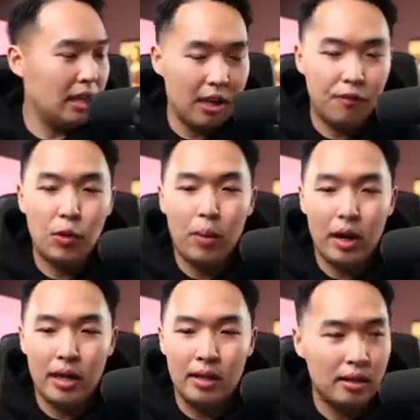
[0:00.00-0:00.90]
if you
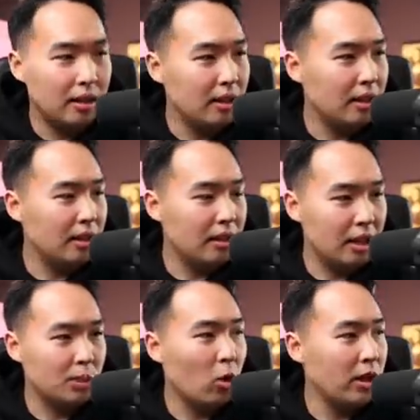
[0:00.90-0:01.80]
bought in
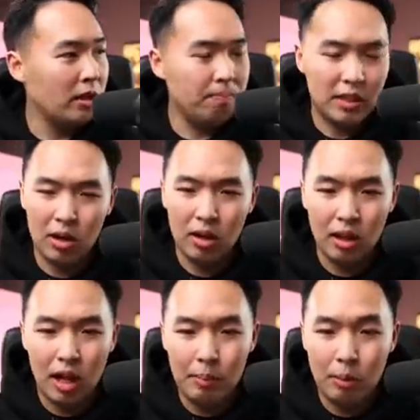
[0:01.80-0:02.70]
this morning, you know, a
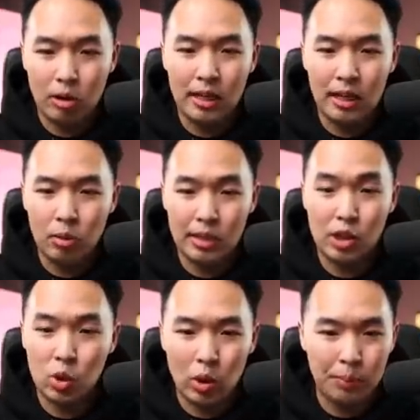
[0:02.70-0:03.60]
lot of people are saying it was like
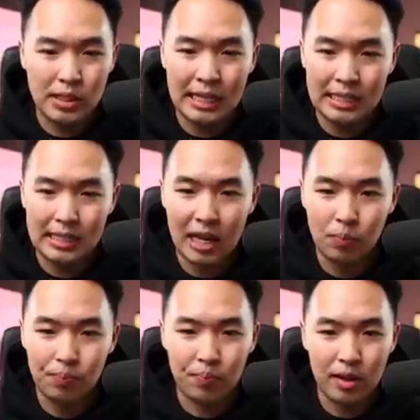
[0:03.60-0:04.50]
a 20% discount.
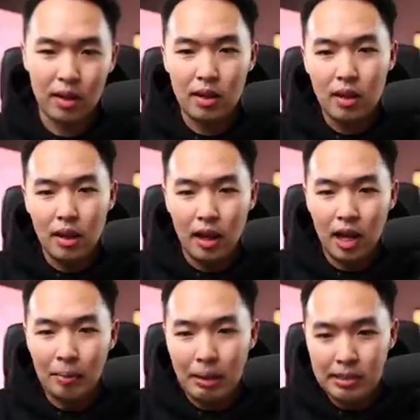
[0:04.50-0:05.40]

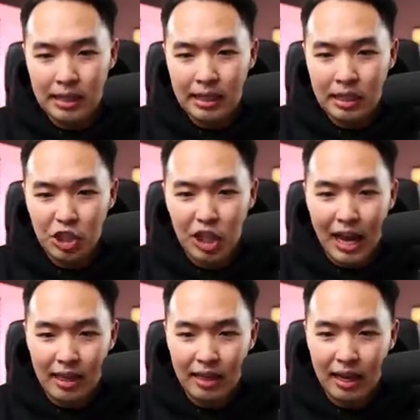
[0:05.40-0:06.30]
Um, I'm seeing in the
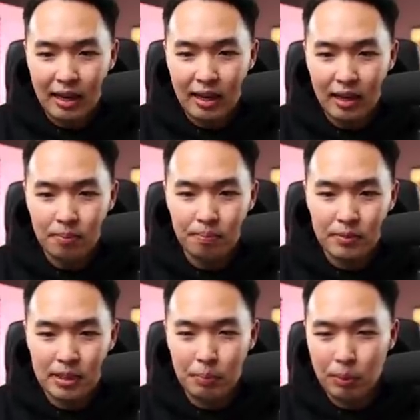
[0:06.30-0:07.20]
chat that um,
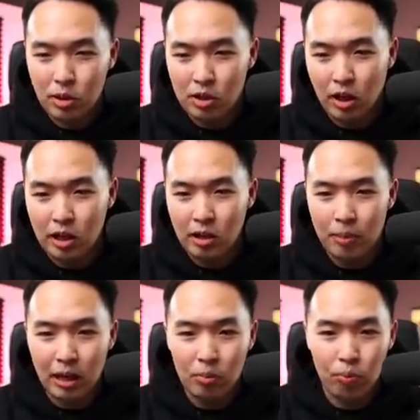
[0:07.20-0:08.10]
people are talking
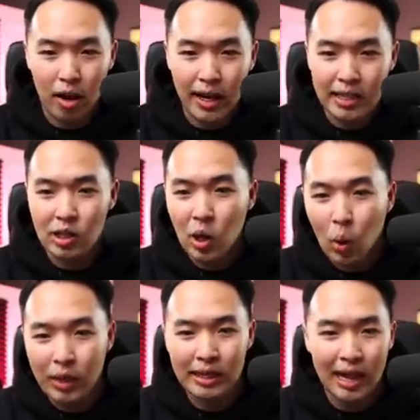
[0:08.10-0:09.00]
about Brian
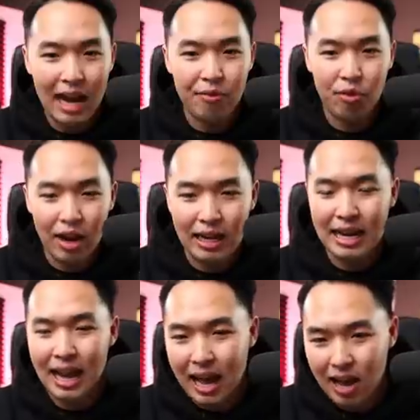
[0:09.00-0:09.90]
going live right
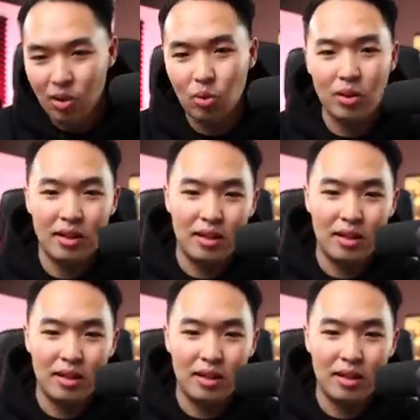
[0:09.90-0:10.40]
now.